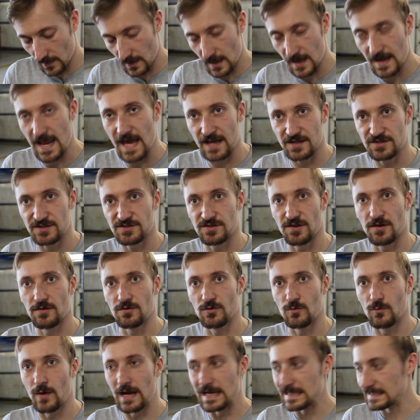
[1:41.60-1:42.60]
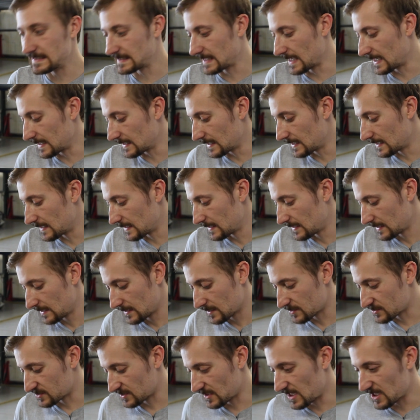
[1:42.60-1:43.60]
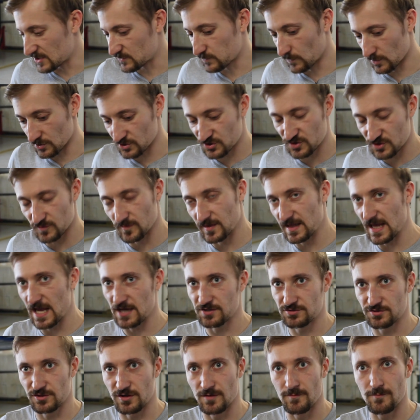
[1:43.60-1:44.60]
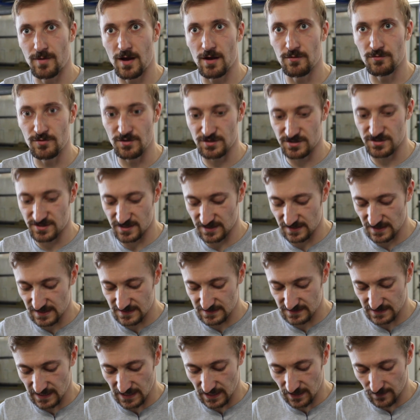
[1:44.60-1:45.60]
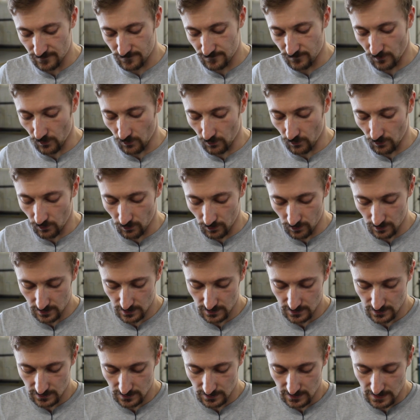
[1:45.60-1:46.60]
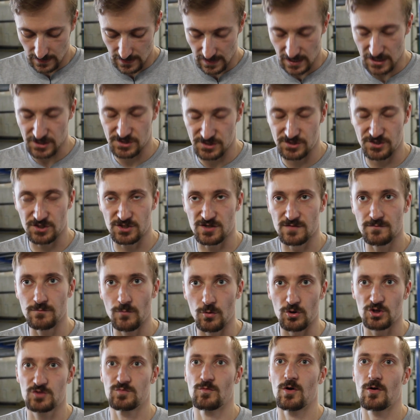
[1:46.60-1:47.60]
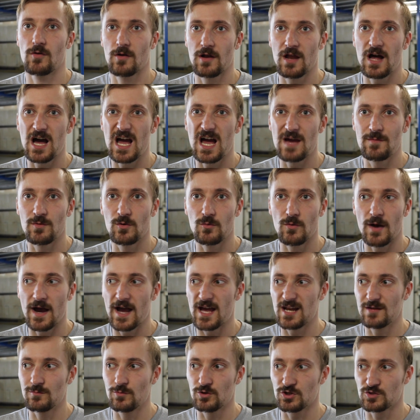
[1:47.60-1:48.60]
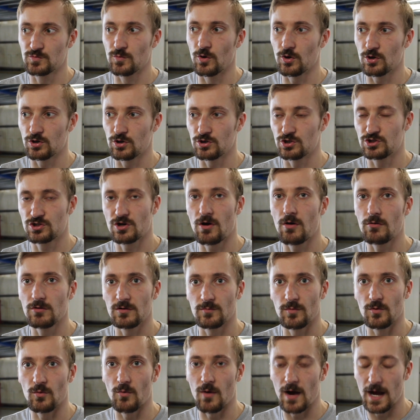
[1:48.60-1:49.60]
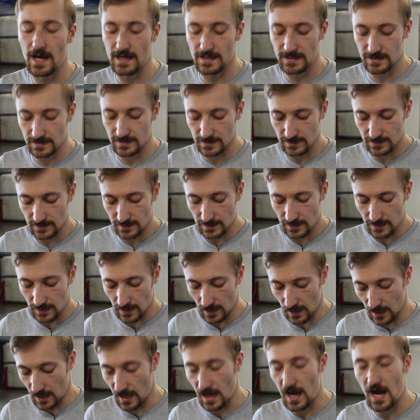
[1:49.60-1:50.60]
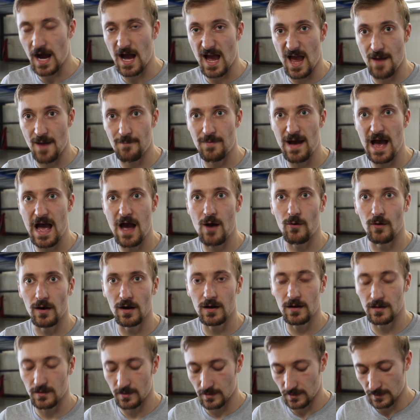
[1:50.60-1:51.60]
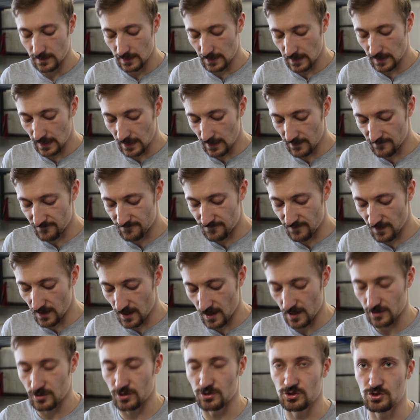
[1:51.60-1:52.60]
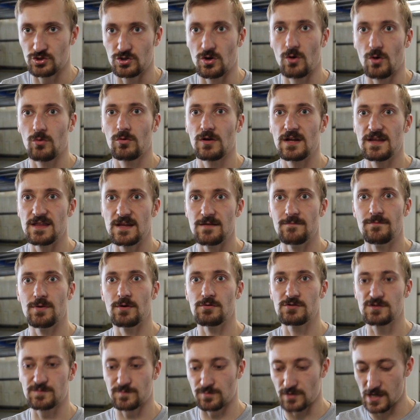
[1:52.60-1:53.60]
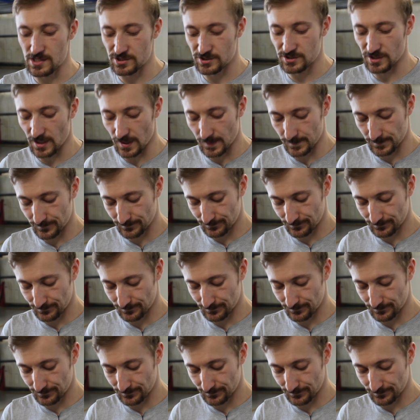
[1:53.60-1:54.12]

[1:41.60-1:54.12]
external wastegate. So that's what some of the extra components in this kit are for. It's just a much more reliable way and a much more controllable way at higher power of controlling the boost pressure.